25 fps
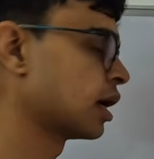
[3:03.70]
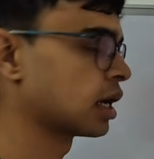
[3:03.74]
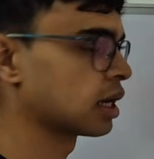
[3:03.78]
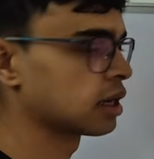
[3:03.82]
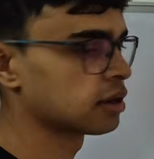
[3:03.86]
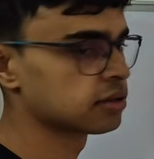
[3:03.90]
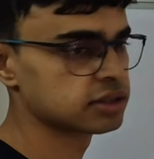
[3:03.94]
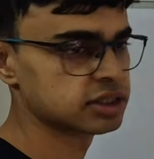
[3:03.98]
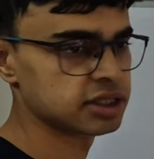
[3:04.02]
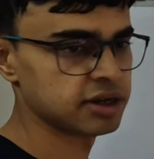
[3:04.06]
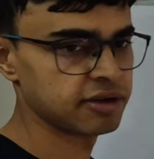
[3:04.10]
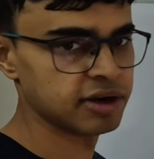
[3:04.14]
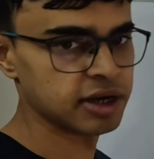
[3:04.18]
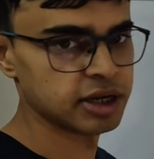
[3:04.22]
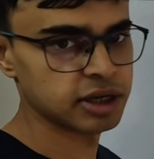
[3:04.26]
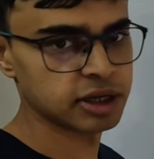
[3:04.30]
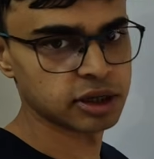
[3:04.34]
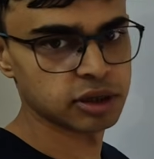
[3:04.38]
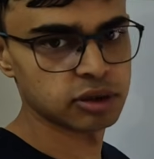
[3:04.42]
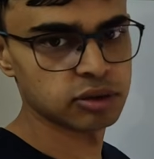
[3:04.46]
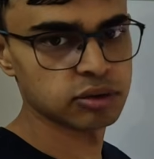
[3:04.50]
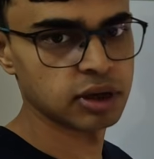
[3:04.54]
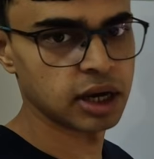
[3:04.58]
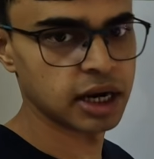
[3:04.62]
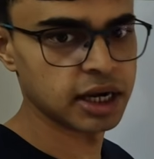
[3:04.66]
around
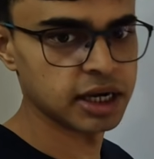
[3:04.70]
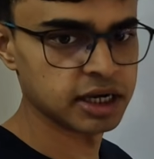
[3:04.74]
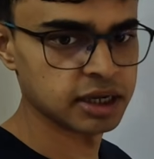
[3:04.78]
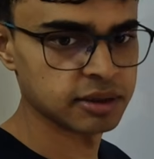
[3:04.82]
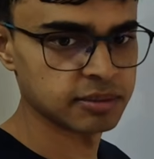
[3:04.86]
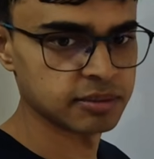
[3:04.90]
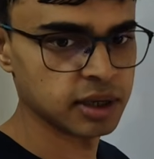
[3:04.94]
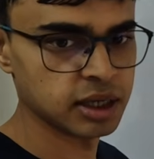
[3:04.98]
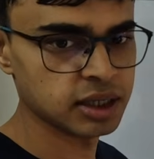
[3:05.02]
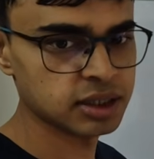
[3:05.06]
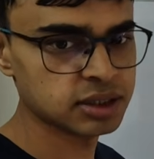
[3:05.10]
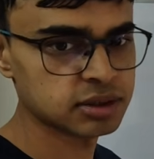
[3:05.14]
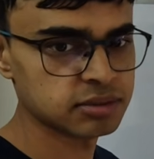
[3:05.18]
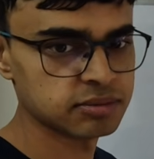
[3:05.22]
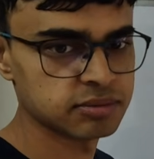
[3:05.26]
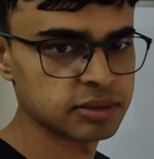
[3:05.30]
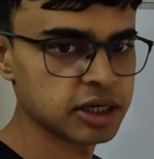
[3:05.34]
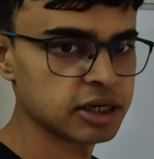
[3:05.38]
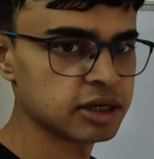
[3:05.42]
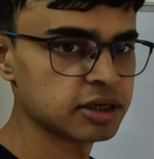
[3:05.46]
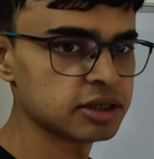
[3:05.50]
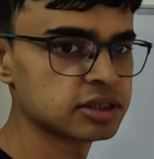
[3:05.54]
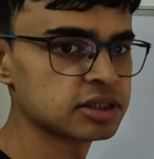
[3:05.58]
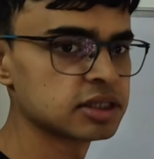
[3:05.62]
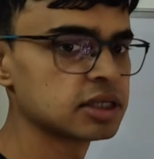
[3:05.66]
70 to 90 marks
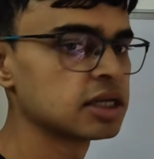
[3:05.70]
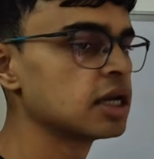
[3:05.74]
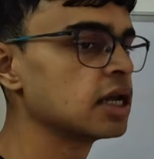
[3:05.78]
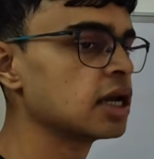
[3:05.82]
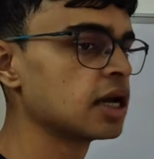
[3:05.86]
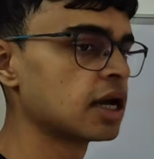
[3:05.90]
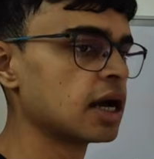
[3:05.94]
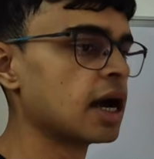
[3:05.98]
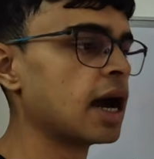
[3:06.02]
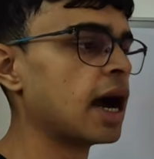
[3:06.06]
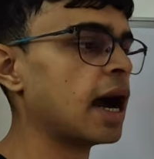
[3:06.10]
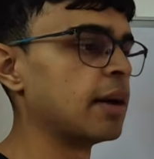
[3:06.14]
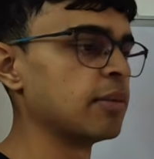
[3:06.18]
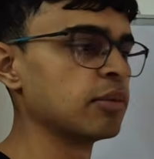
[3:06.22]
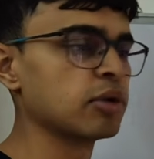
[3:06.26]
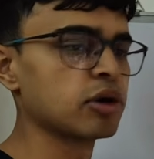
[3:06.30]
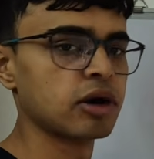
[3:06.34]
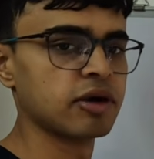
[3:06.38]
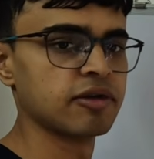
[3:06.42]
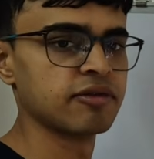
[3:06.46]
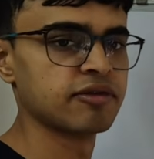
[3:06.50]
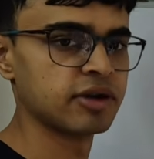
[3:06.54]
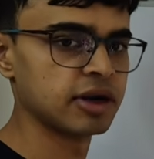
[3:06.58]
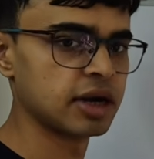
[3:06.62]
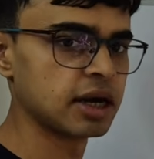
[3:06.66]
because I'm
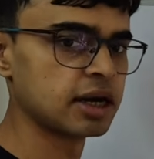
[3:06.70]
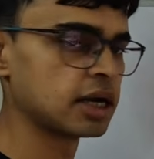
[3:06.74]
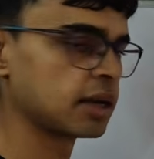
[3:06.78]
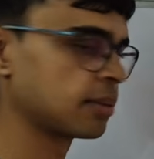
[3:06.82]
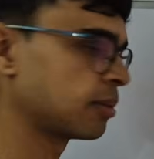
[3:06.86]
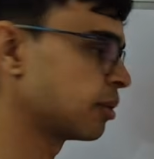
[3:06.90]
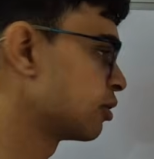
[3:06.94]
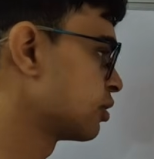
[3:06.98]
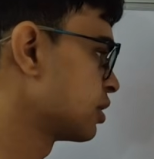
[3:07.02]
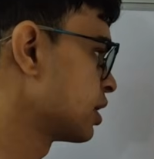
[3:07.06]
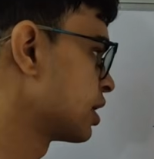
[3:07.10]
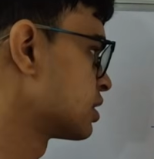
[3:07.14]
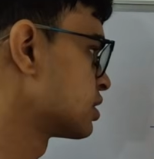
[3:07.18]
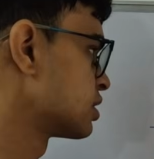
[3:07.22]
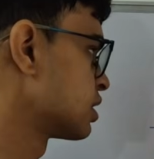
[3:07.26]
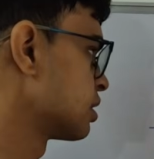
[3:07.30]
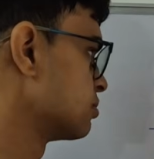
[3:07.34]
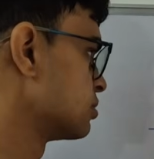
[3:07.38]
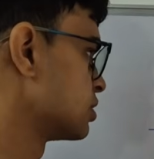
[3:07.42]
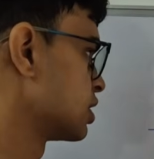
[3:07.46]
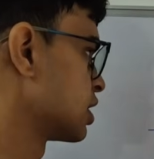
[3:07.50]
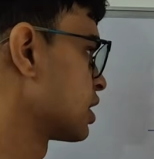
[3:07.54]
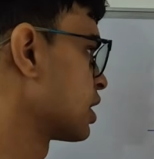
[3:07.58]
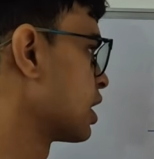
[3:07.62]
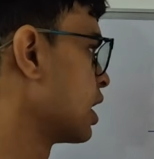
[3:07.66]
confident about that
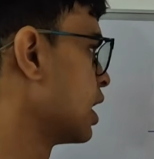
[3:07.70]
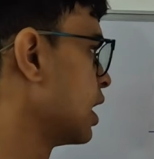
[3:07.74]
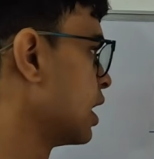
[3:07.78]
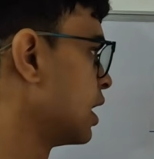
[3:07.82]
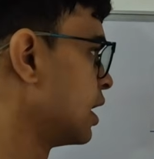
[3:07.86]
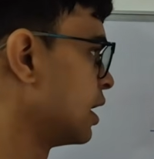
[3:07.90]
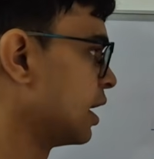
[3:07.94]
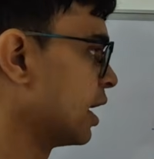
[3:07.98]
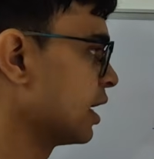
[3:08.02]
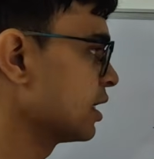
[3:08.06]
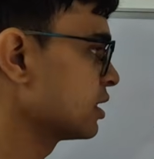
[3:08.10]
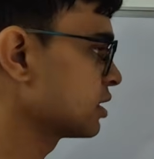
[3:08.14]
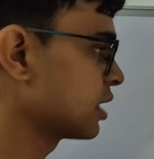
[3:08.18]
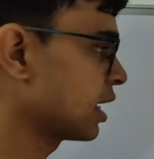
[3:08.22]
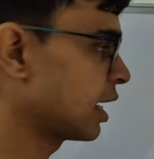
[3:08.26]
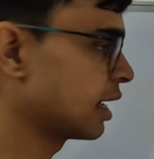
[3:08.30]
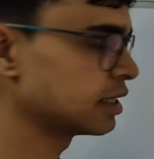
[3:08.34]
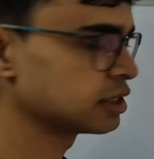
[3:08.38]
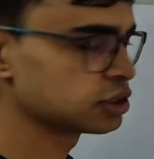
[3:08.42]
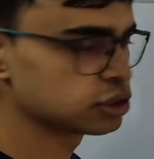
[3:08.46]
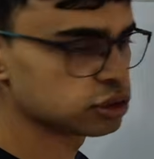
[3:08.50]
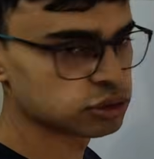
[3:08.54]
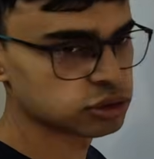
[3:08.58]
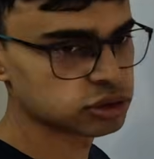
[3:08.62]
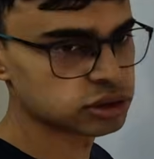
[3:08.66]
subject. Next,
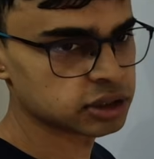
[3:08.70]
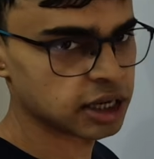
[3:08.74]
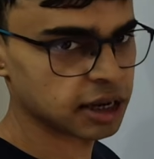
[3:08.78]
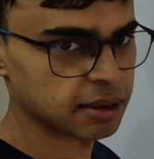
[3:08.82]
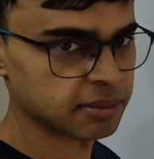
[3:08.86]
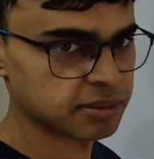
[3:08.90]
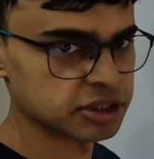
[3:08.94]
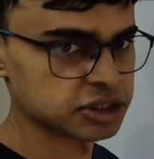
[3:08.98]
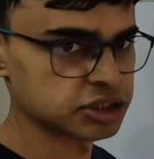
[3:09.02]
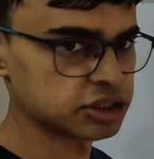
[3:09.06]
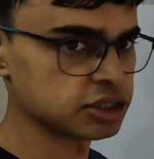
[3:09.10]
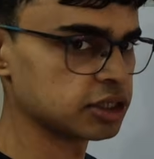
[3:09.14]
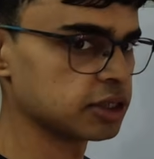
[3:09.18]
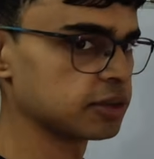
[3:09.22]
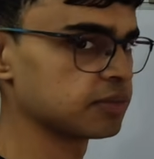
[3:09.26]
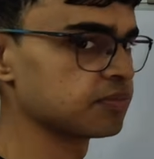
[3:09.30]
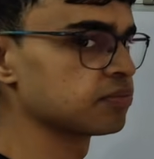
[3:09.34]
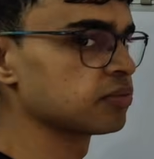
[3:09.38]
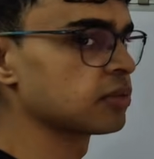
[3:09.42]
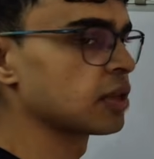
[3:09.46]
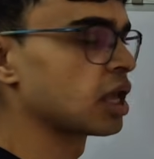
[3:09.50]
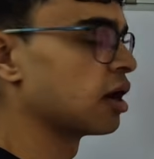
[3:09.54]
I choose chemistry.